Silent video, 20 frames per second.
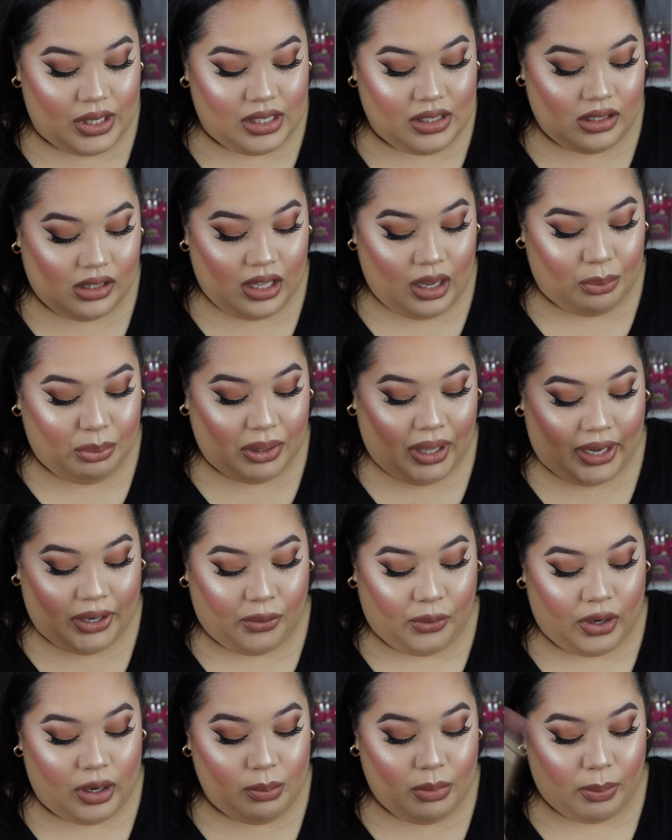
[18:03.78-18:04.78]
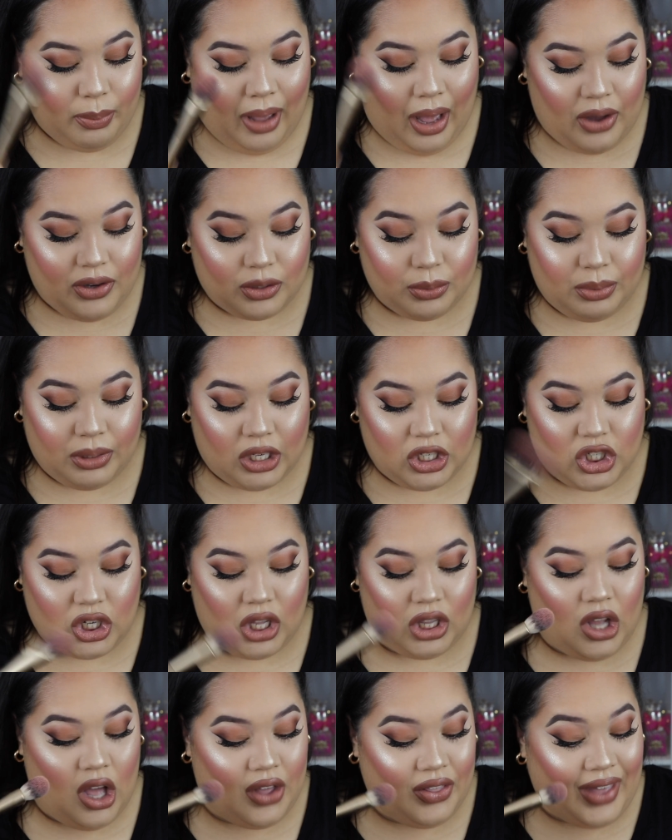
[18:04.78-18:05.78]
easily apply cream or powder blush
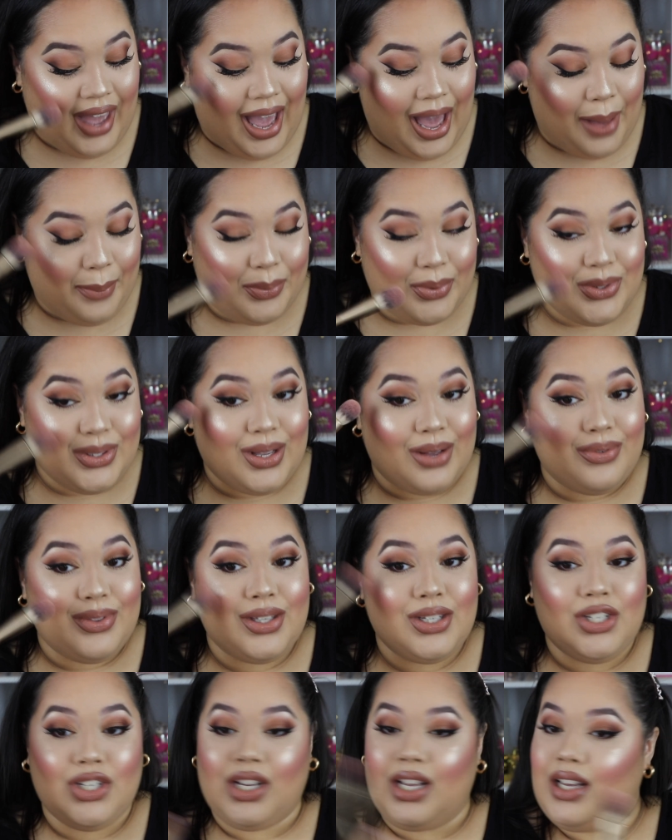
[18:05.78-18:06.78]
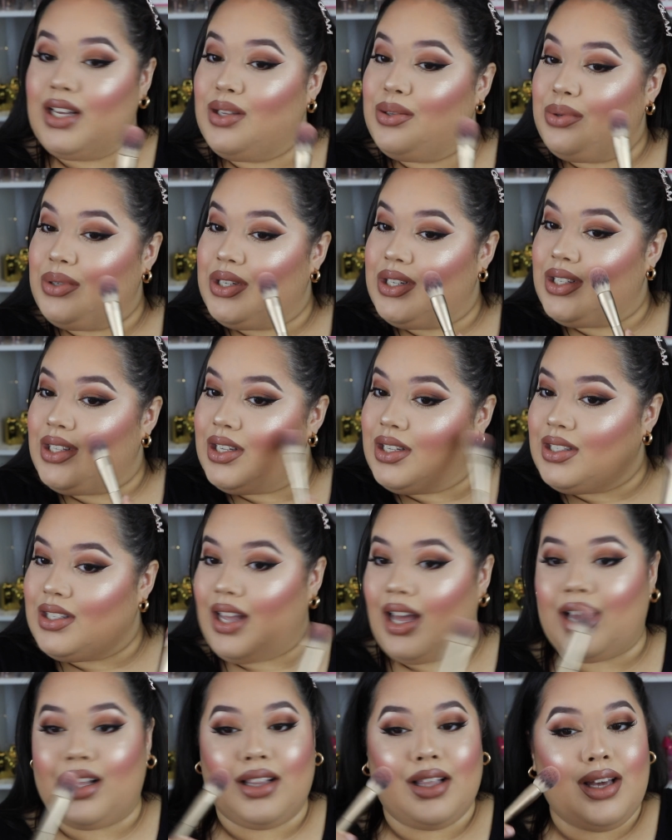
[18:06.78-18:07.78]
along the apples of the cheeks, which is
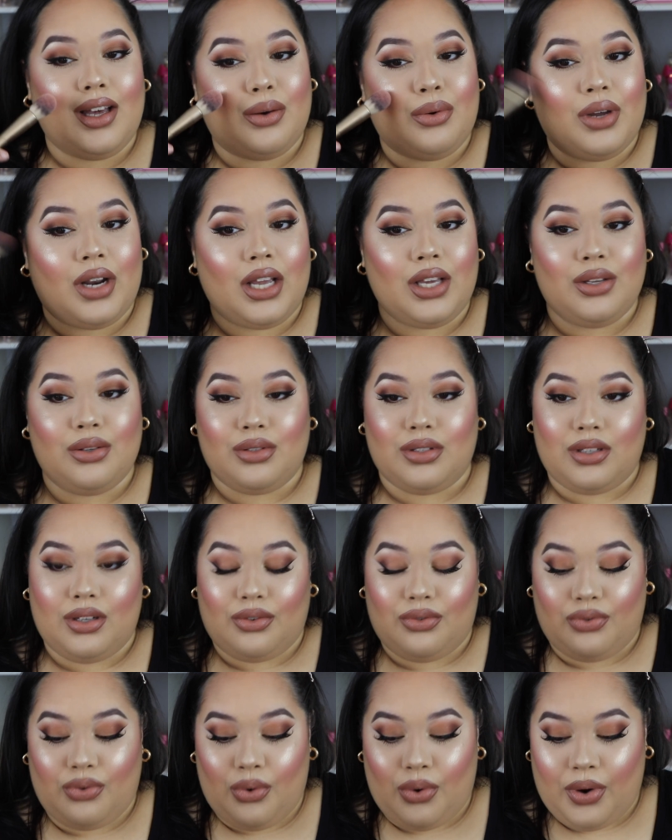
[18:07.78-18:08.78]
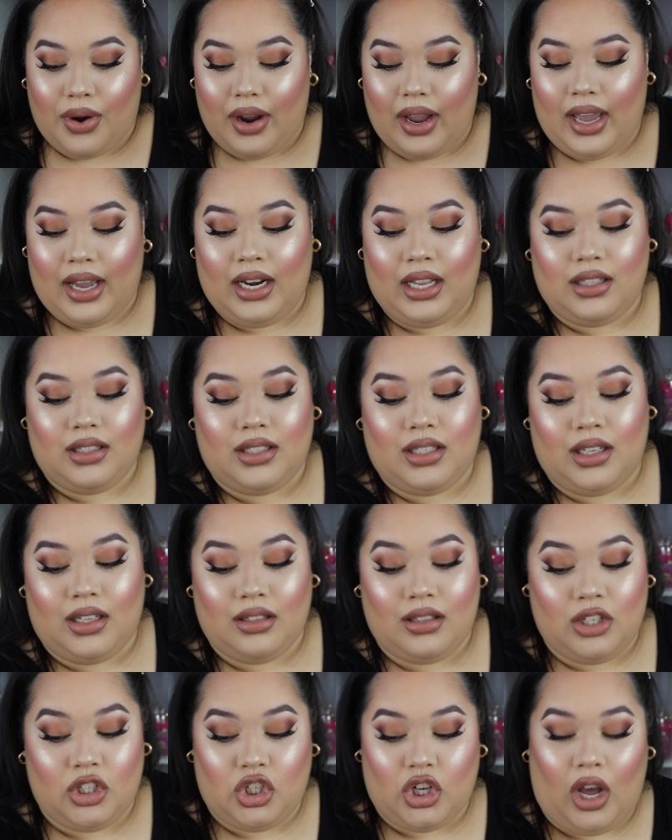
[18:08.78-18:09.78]
exactly what I used it for, and it
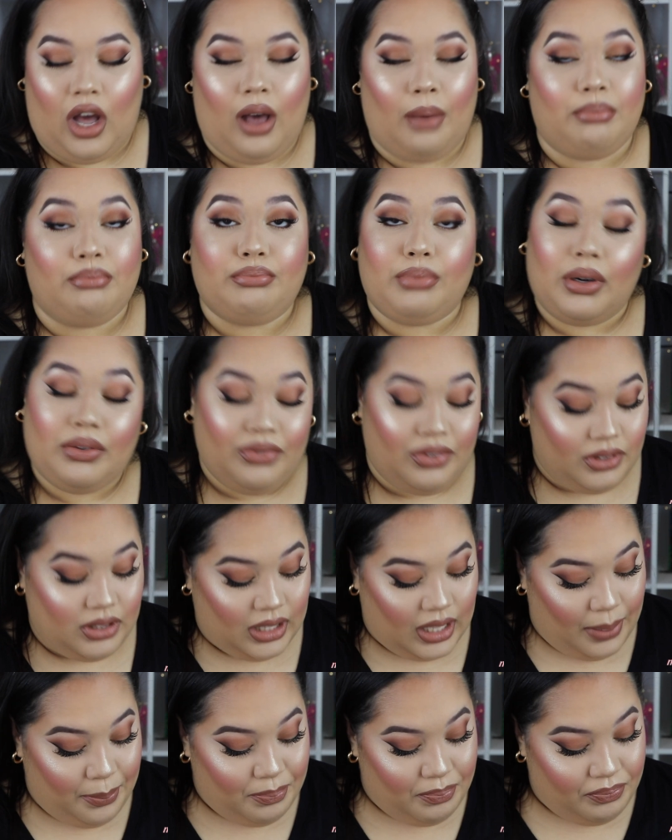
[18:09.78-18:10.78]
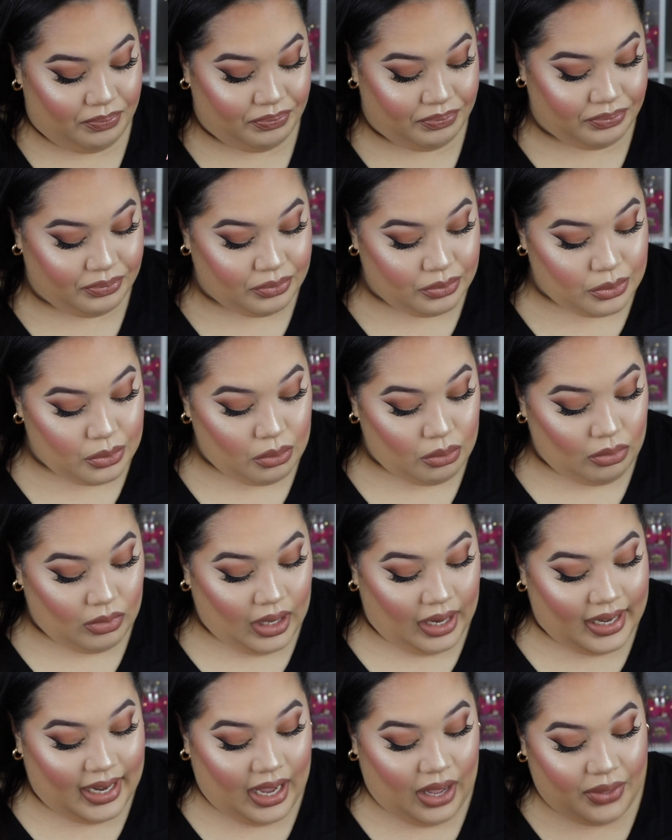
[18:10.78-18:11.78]
did the job perfectly.
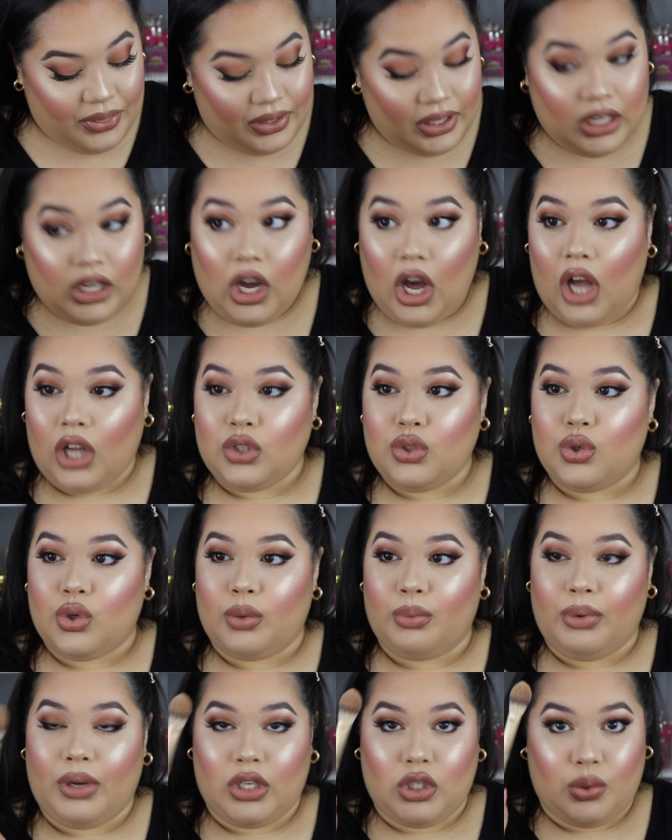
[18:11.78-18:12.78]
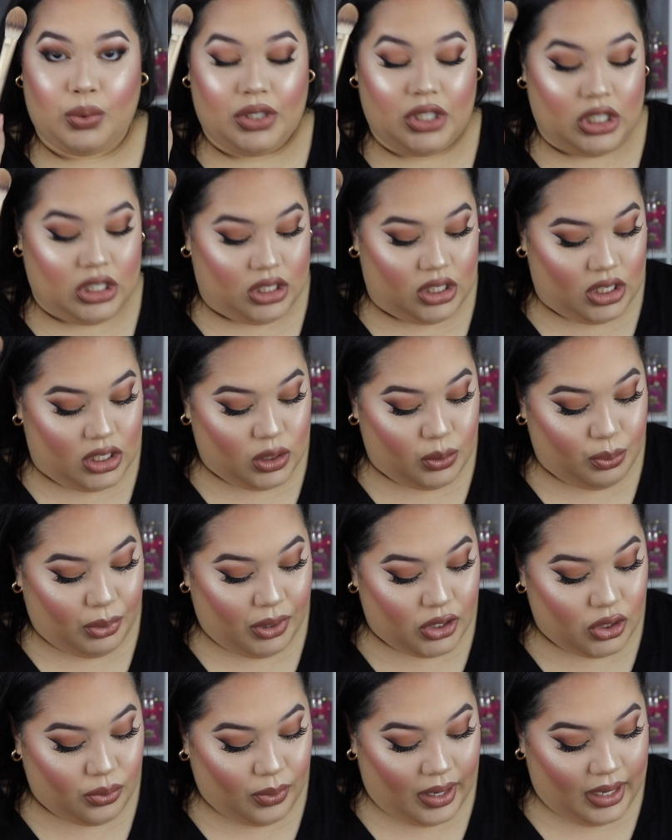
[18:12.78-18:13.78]
Now the contour brush, which is this
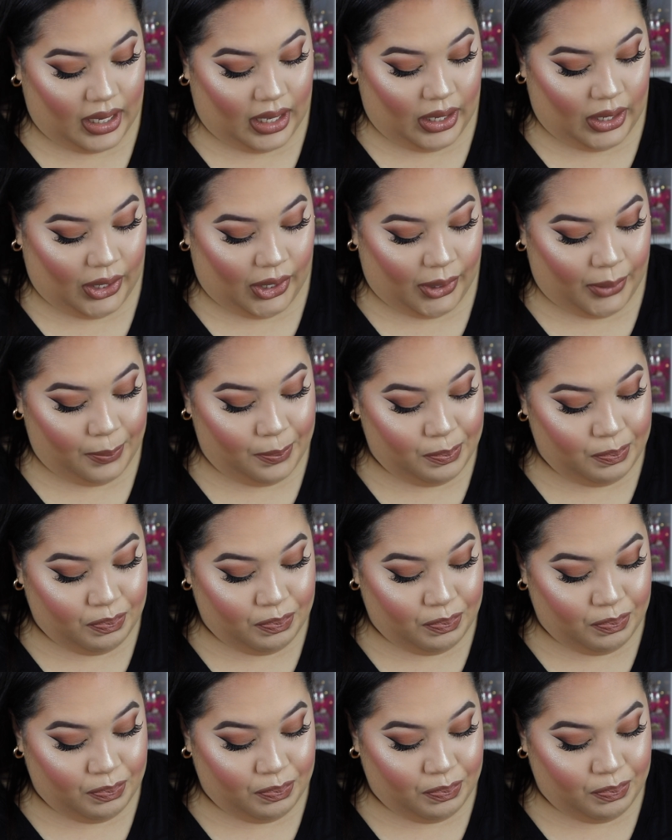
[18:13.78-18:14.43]
brush right here,